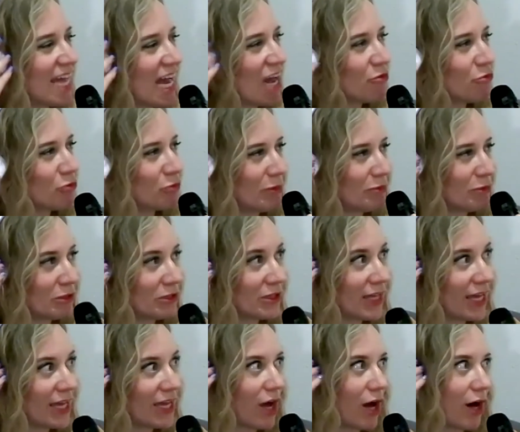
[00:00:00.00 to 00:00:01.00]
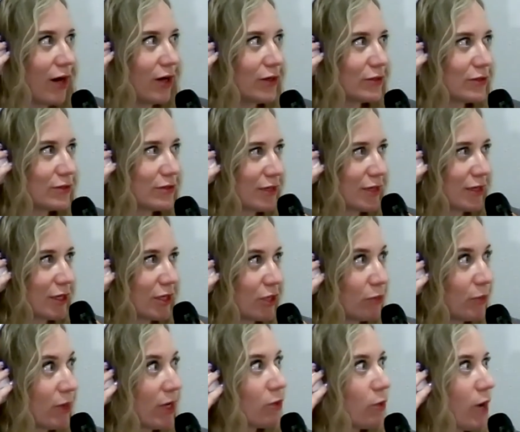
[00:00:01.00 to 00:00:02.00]
that when people are like, "Oh, you
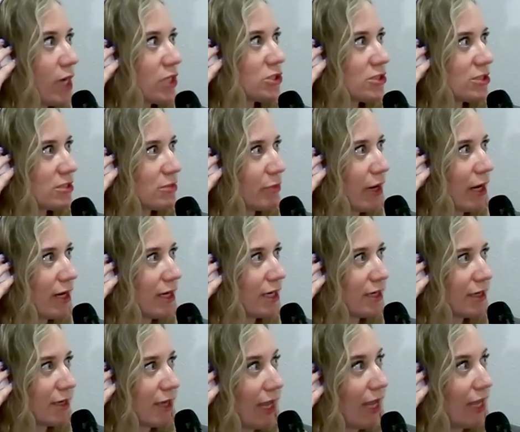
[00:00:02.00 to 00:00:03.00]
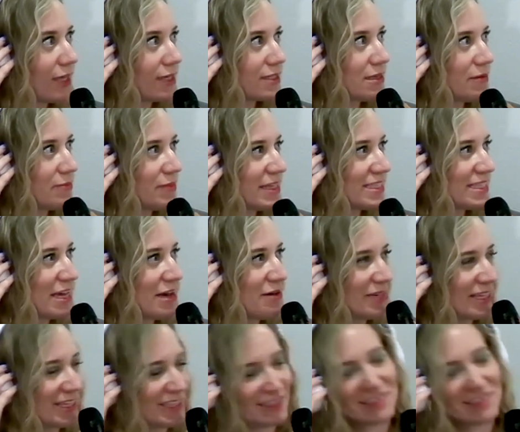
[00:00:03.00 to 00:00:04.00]
better watch this part. Hey, something's coming."